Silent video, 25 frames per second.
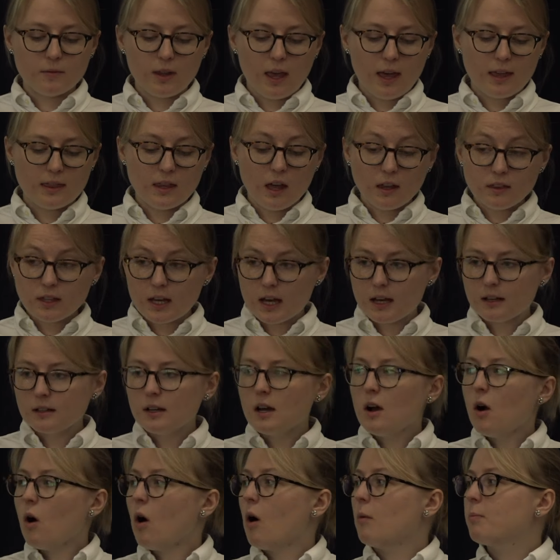another
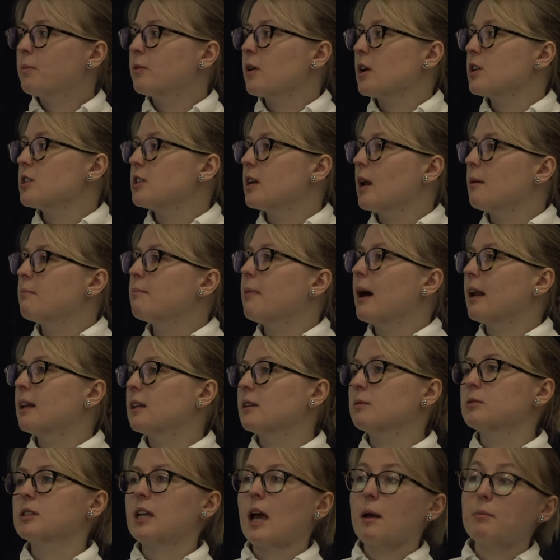operation and battle
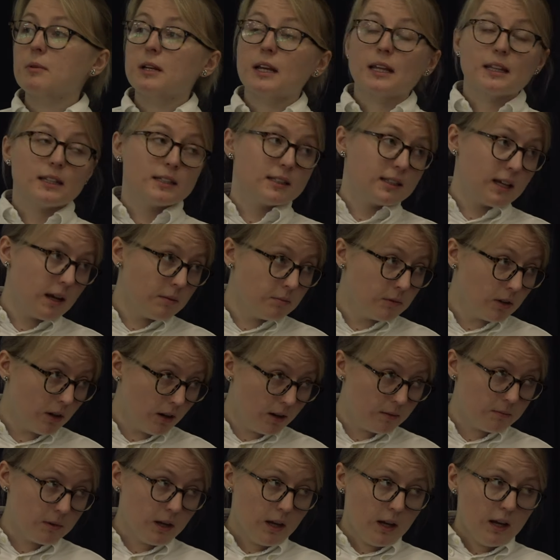that was happening at the same
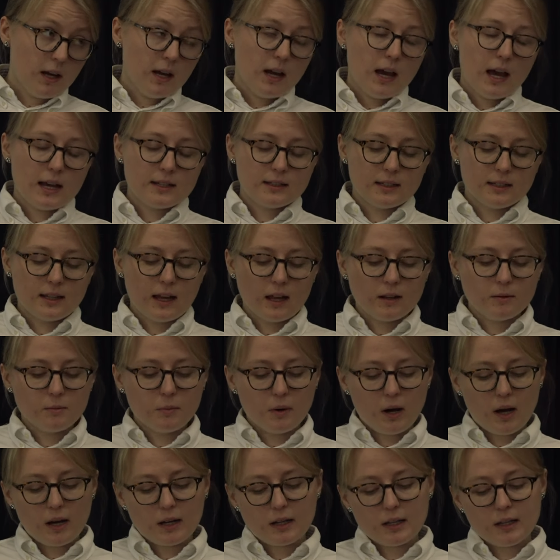time as at
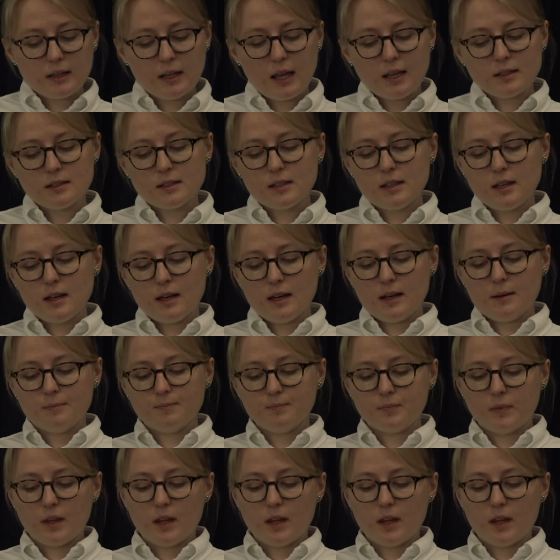Tannenberg, and that's the